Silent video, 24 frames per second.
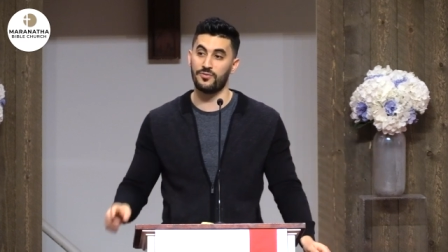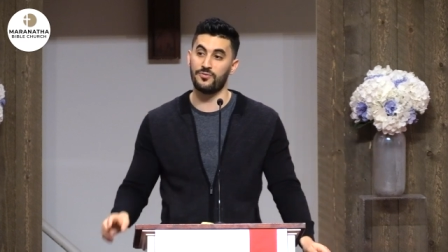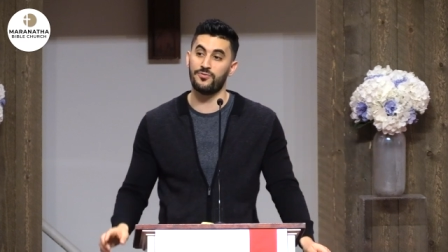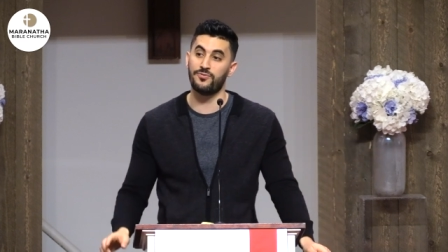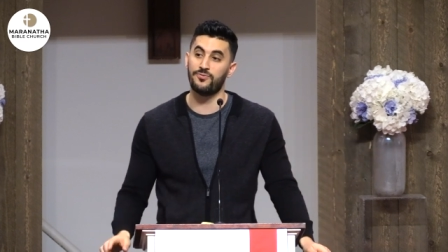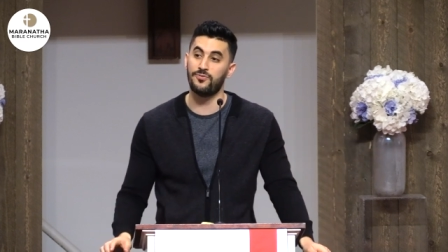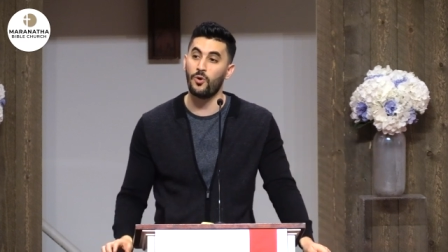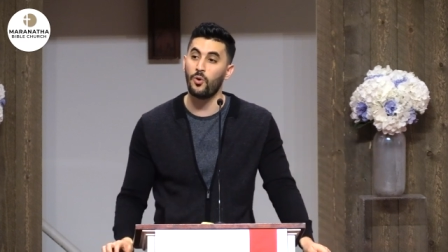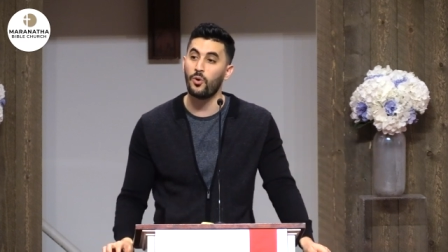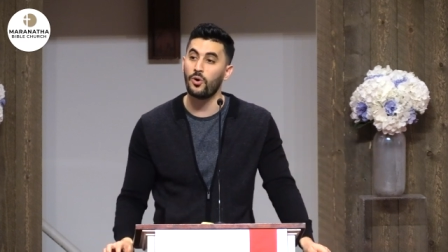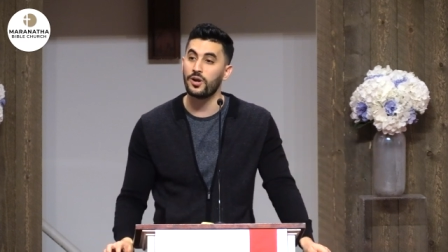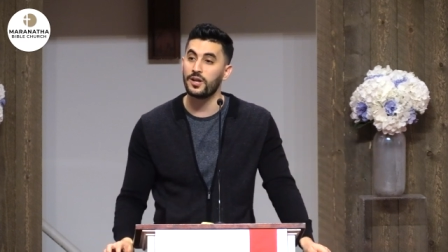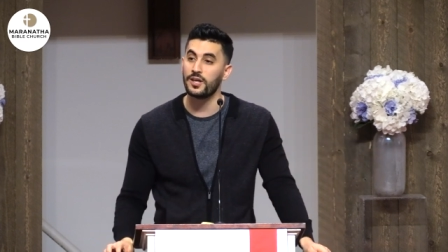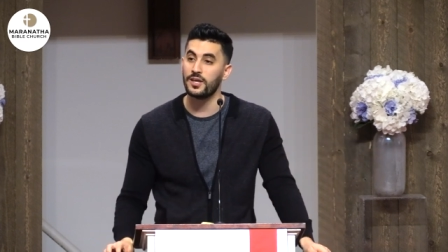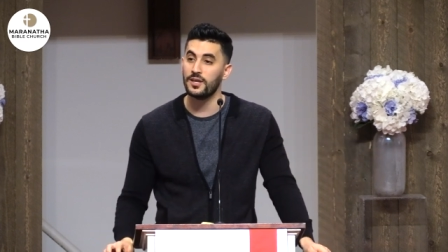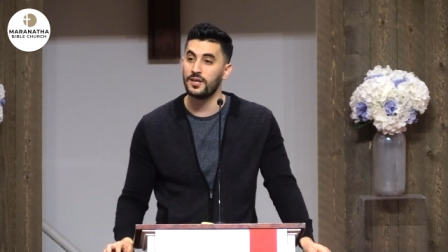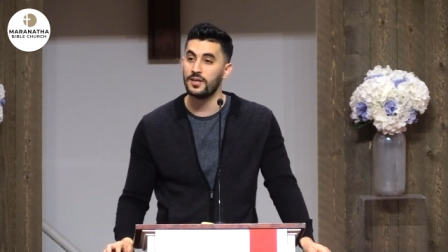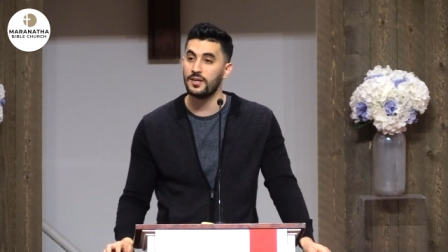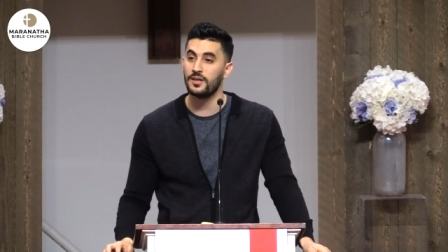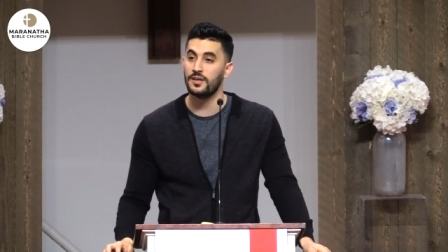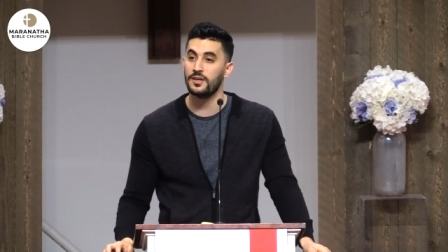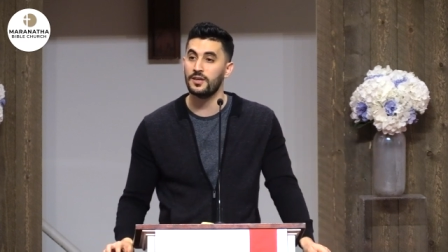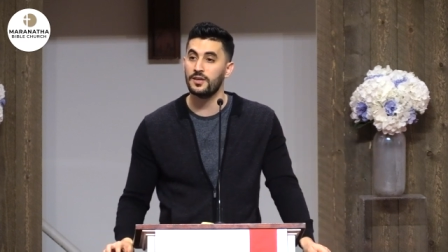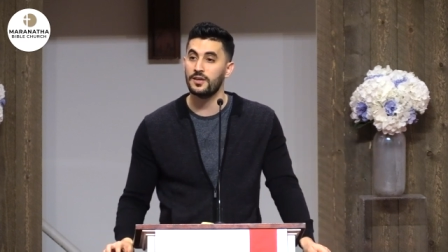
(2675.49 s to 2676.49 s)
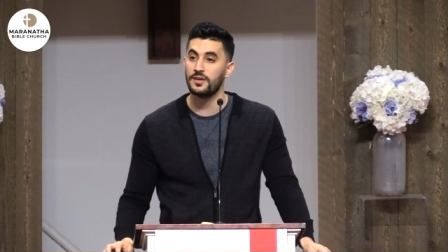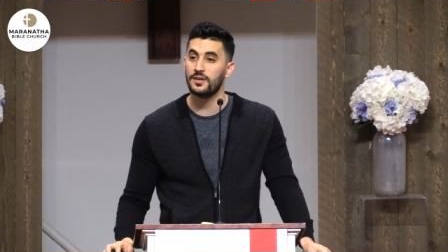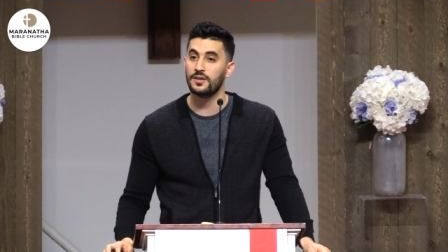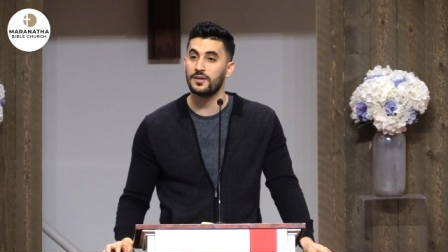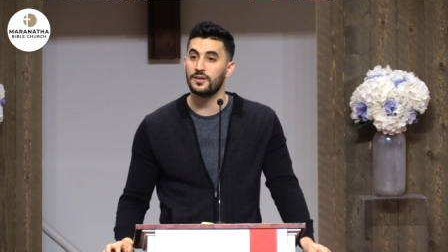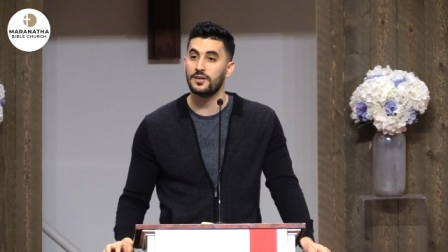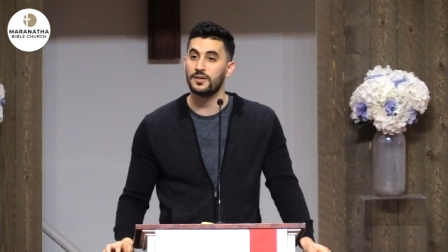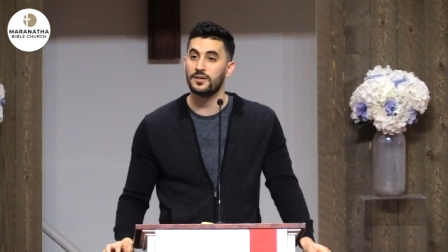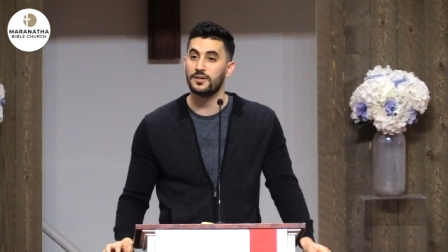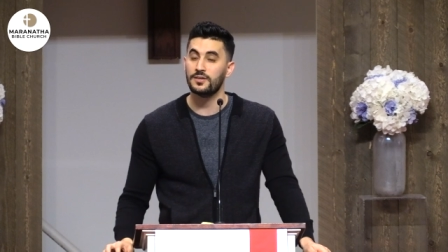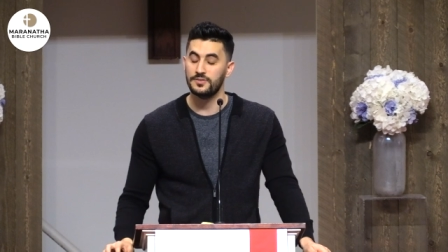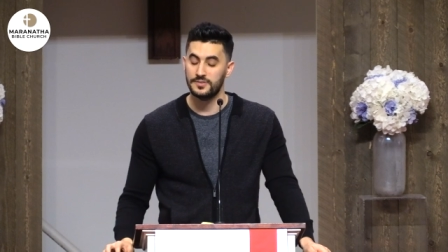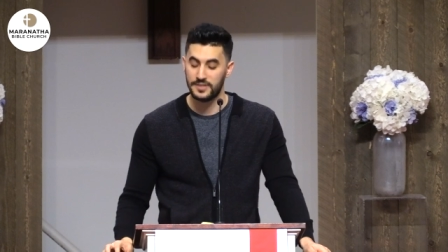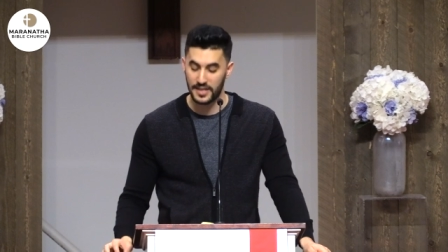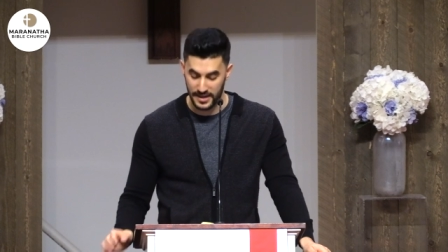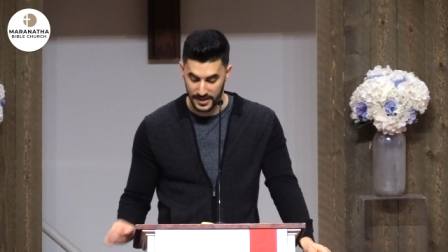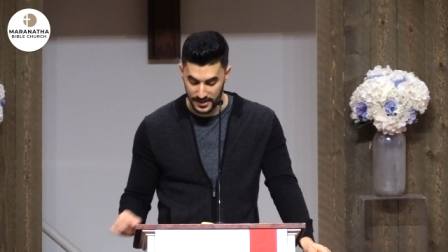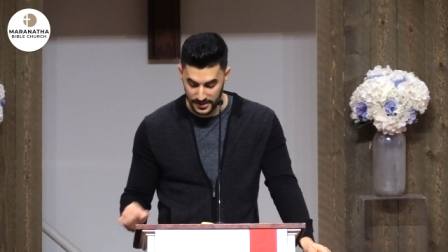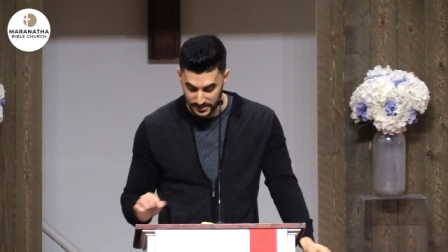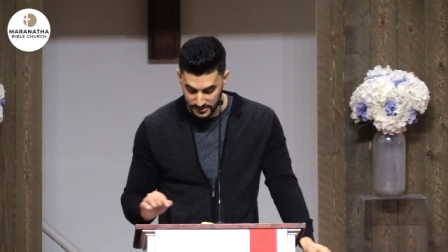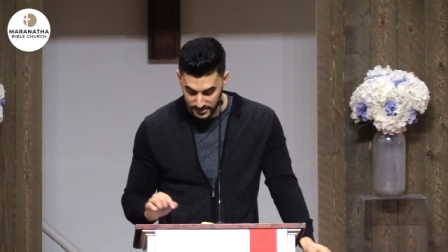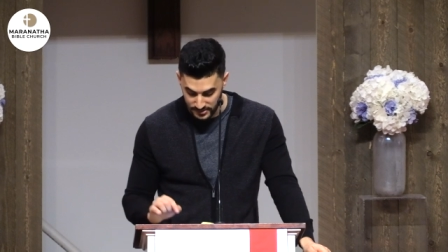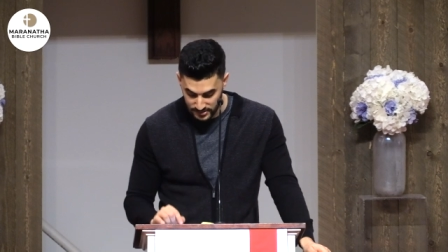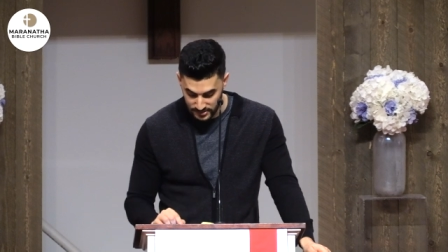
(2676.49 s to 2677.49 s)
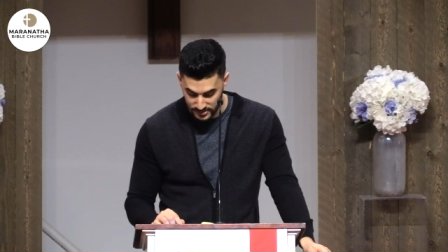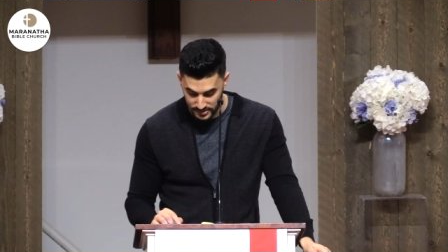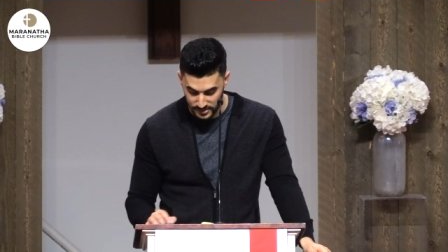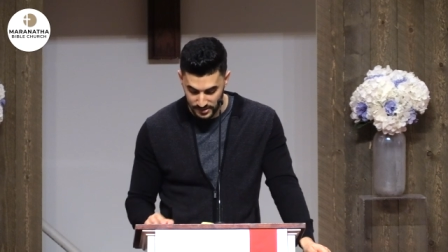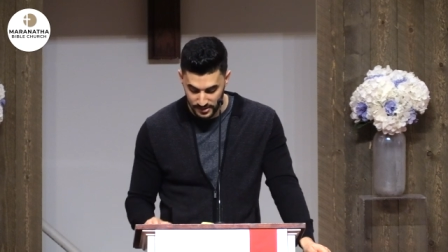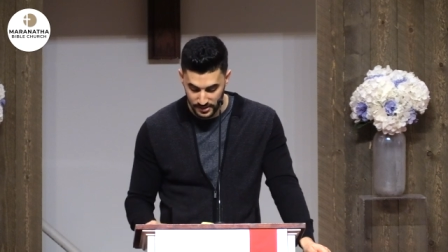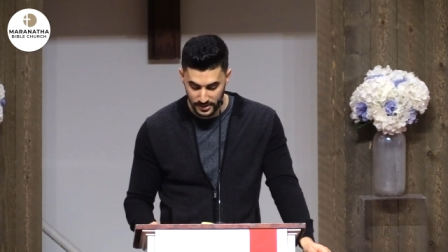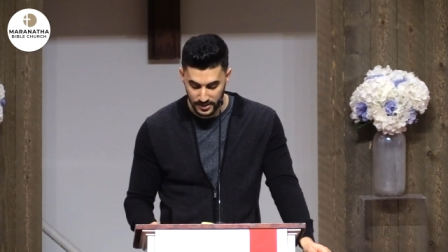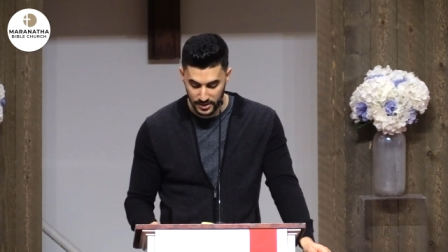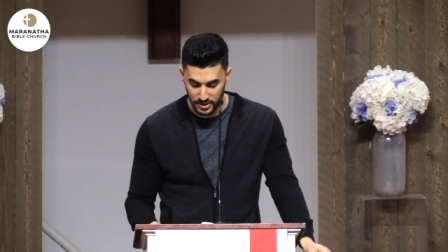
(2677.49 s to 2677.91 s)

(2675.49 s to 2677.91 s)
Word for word: 40 days.